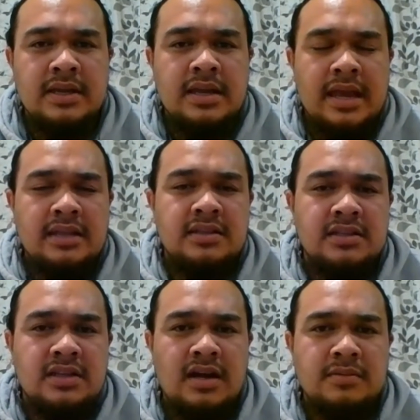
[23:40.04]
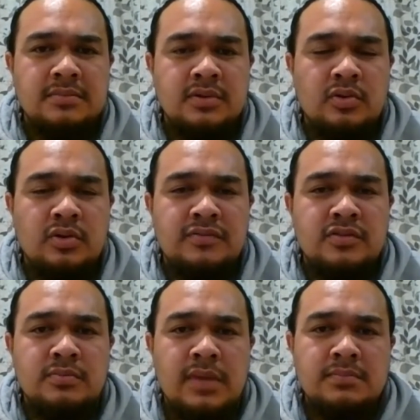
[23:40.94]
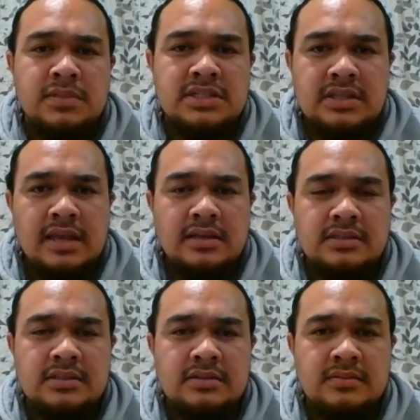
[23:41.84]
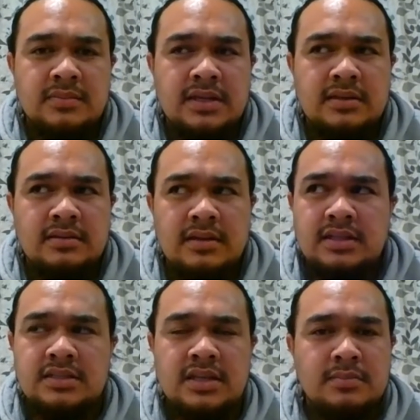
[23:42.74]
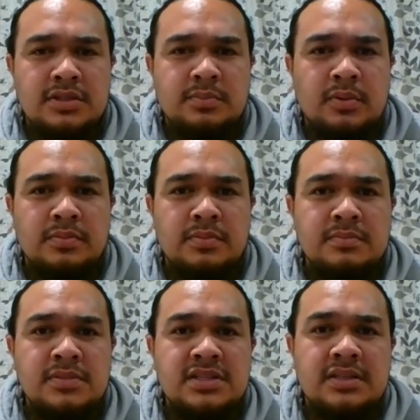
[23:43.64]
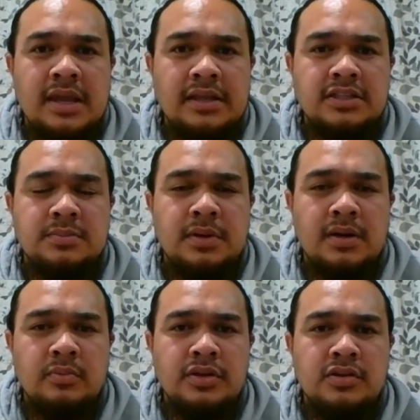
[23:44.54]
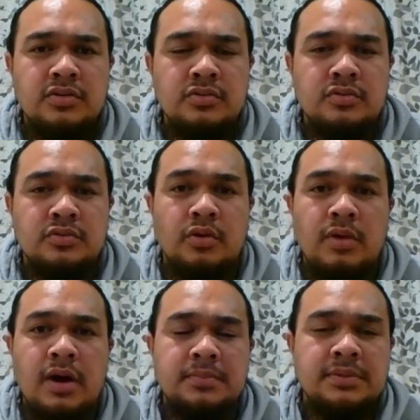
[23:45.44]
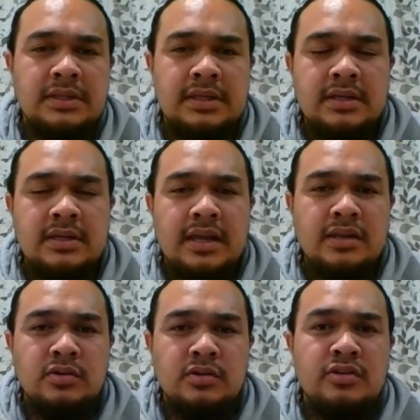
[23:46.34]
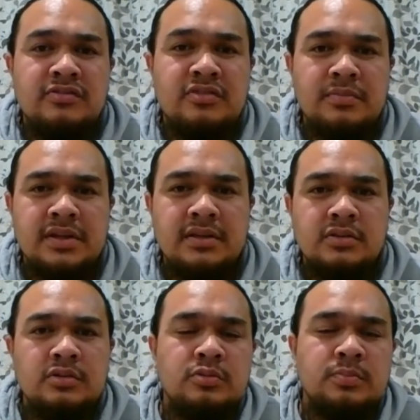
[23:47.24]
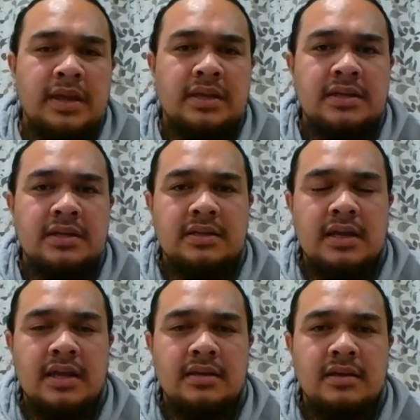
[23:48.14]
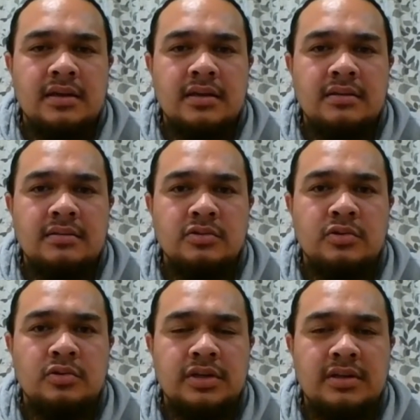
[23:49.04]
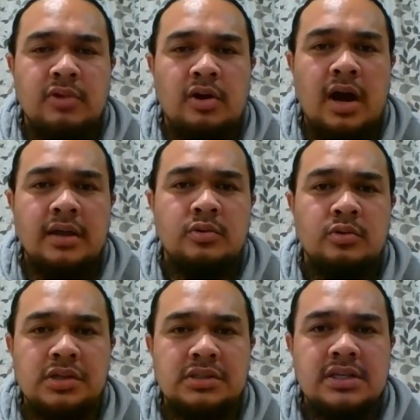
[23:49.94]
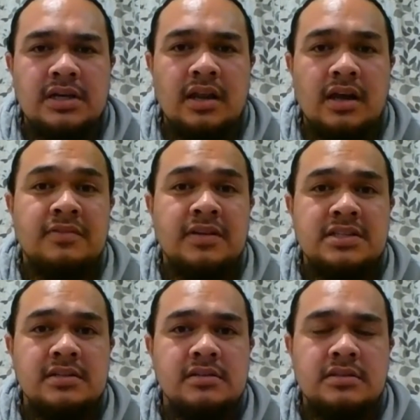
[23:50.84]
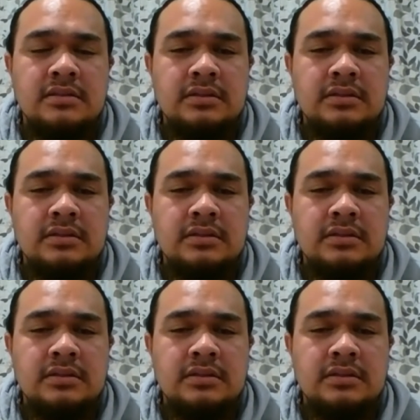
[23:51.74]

at the time, or if you make mistakes at the time, it's probably mistakes, but when you grow up and you learn from it, you look back at it and you call it, well, I call it life lessons.